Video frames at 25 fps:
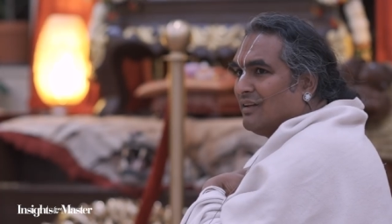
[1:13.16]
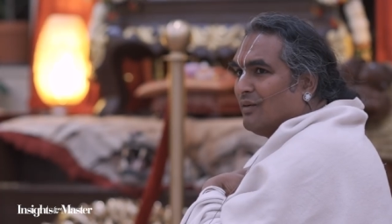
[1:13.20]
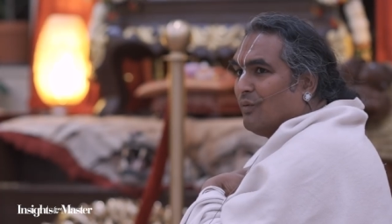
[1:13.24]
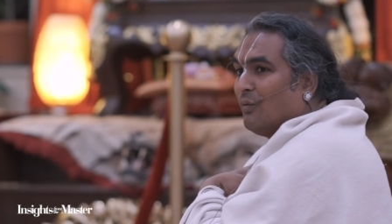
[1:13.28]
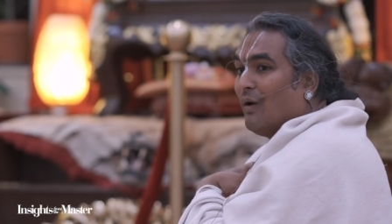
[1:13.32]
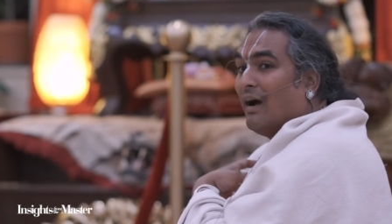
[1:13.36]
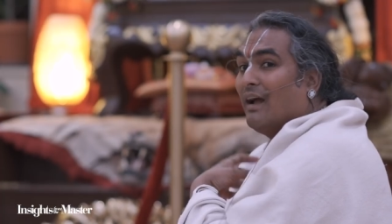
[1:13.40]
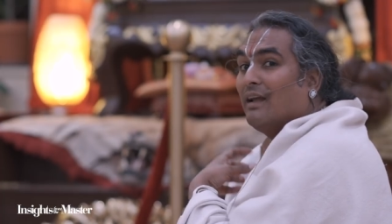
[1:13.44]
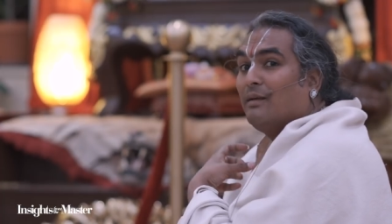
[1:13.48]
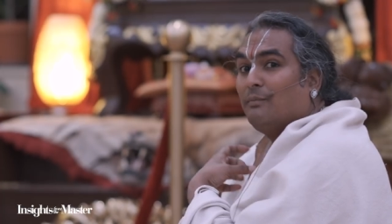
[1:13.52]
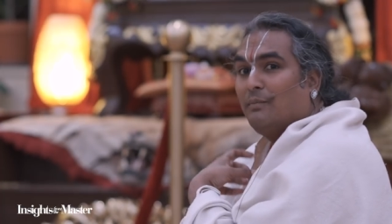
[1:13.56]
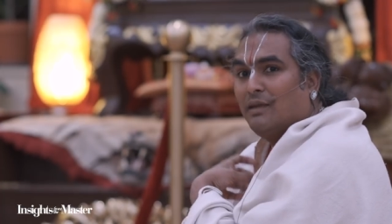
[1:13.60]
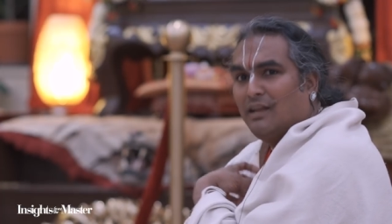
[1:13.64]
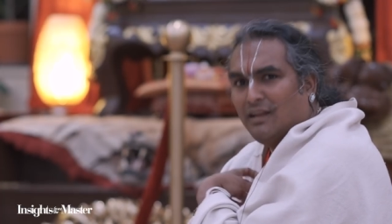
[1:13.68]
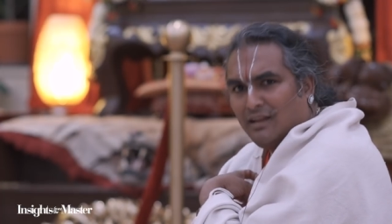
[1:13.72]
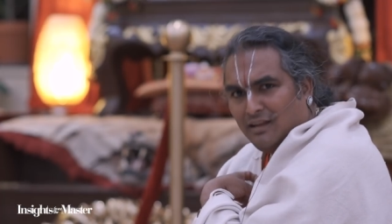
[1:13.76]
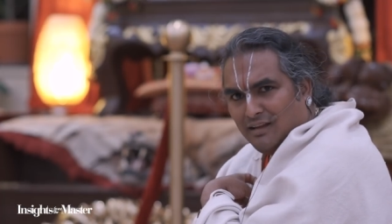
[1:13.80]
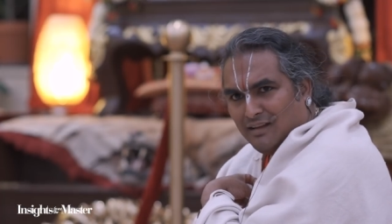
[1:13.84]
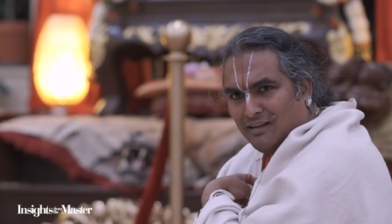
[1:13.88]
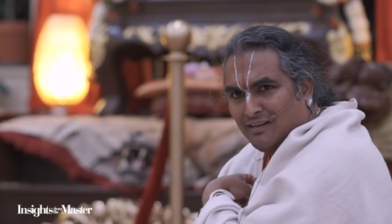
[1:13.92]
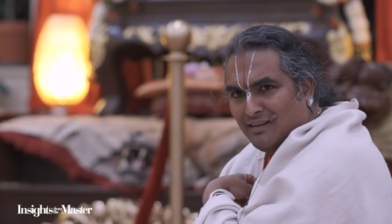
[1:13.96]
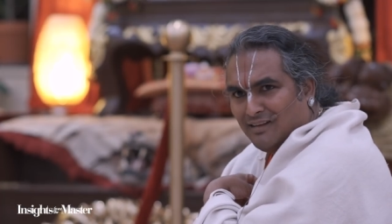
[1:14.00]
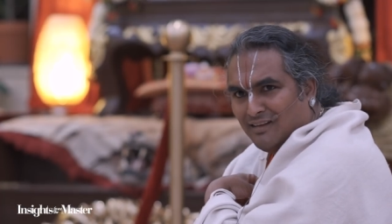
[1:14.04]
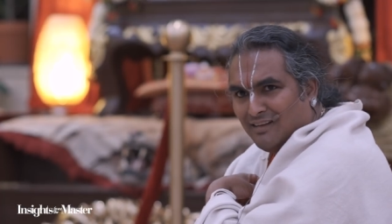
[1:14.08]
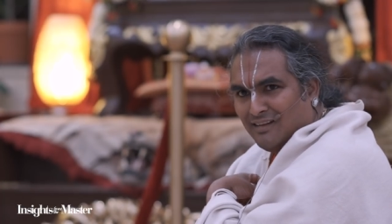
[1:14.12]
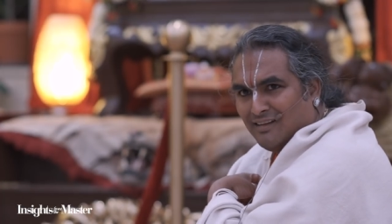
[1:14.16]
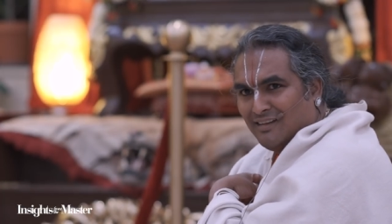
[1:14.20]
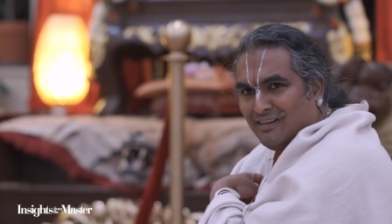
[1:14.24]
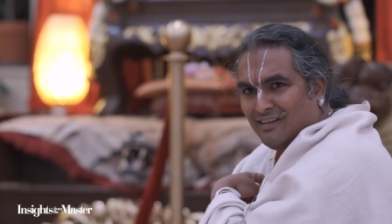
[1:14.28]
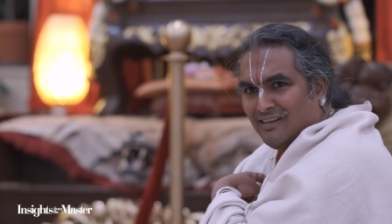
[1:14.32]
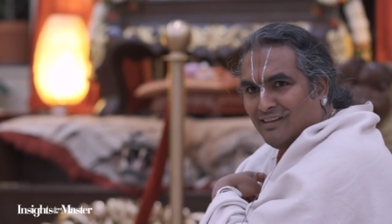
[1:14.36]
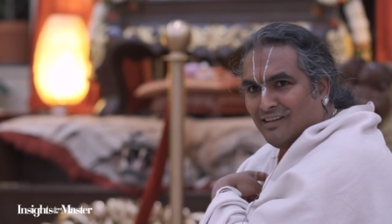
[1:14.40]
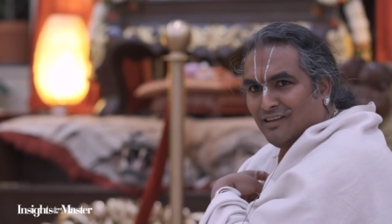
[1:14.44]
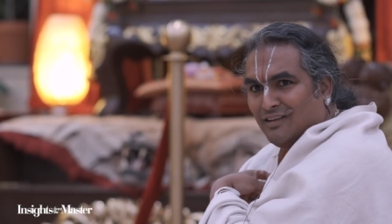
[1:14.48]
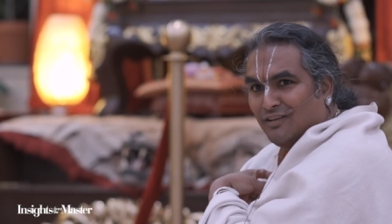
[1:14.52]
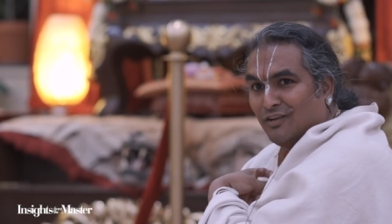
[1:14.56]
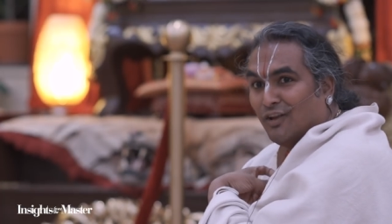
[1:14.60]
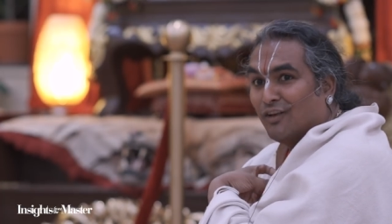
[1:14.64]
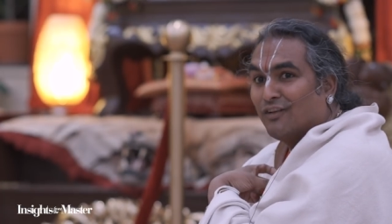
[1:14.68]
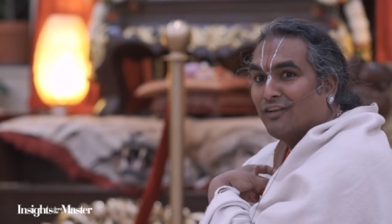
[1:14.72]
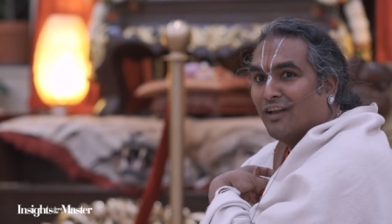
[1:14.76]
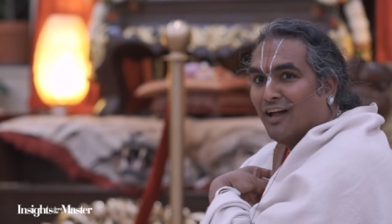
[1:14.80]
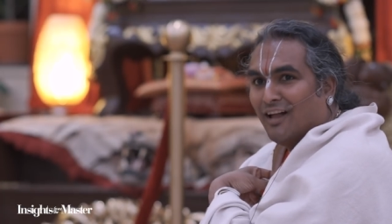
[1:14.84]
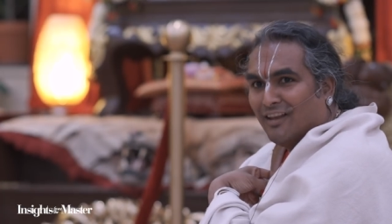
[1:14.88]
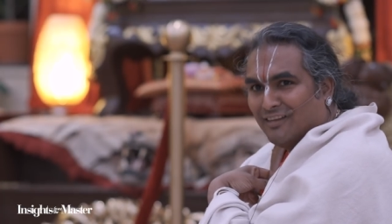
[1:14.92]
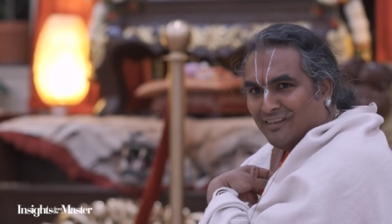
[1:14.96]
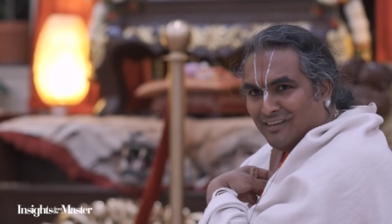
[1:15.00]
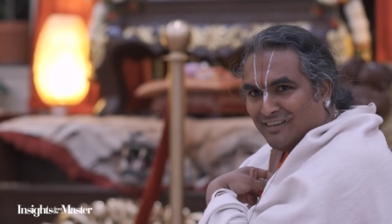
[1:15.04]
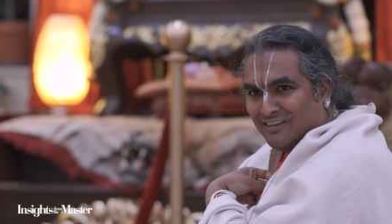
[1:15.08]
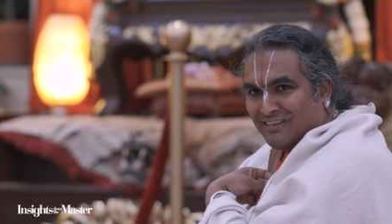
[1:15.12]
Why me? Not
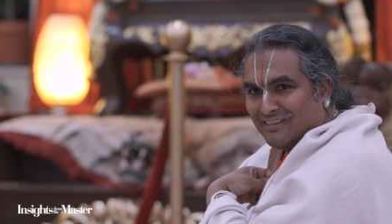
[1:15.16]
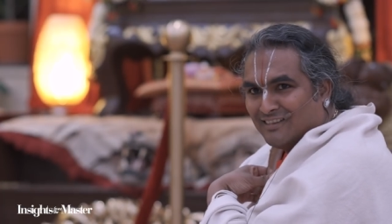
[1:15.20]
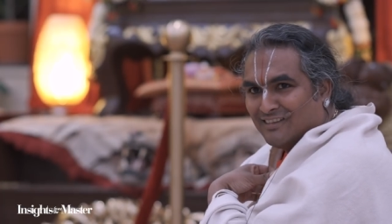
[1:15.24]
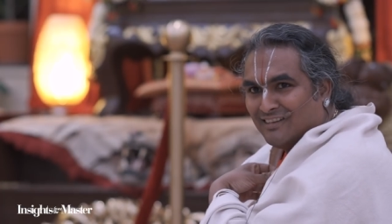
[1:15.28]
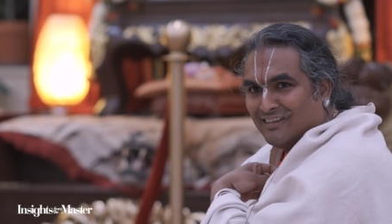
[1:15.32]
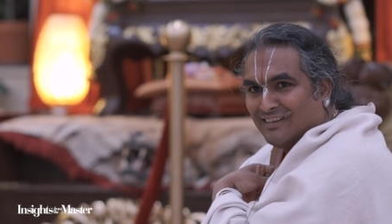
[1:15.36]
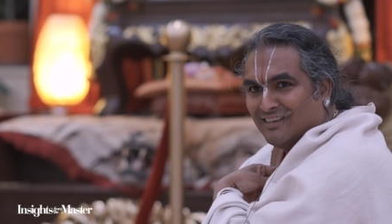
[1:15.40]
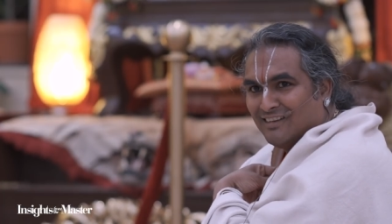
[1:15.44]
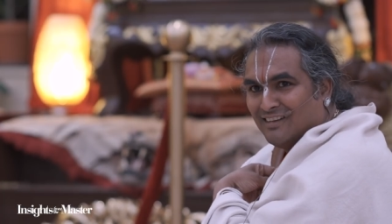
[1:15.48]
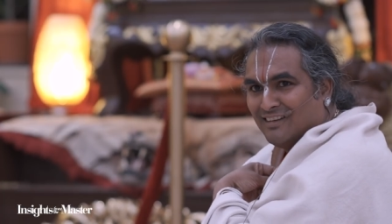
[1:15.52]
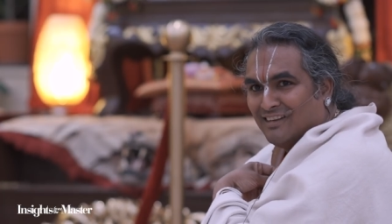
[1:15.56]
others.